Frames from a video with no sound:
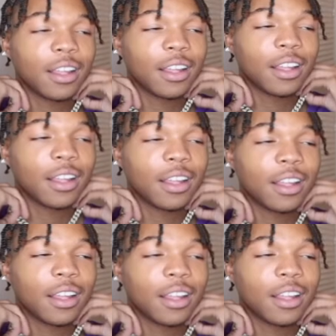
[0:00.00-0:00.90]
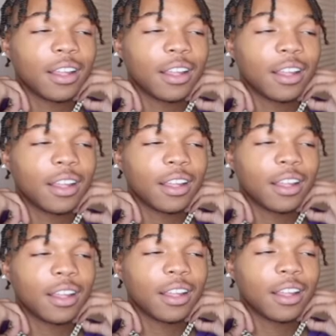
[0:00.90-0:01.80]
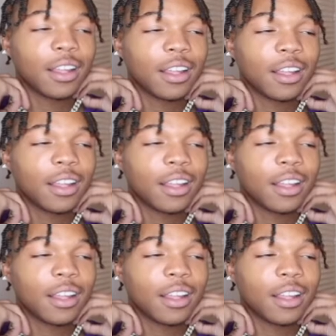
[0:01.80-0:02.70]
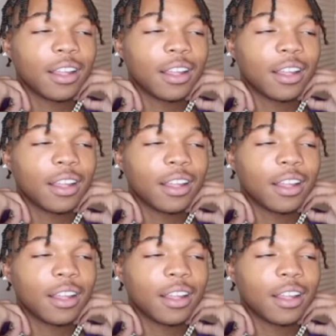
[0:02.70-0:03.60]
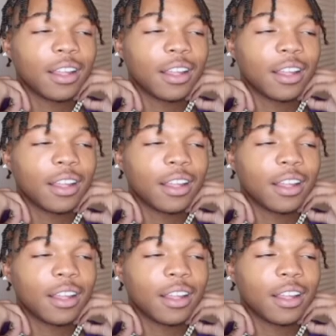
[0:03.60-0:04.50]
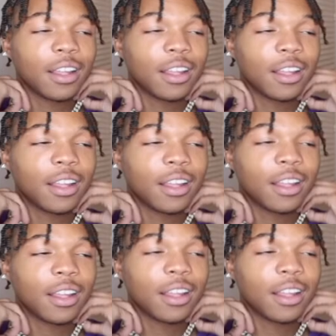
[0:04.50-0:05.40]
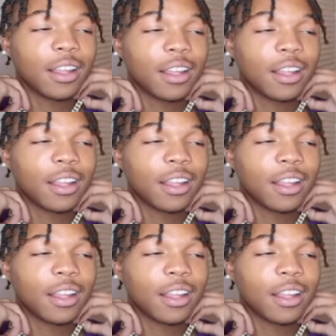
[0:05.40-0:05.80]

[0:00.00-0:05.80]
The person shown says nothing.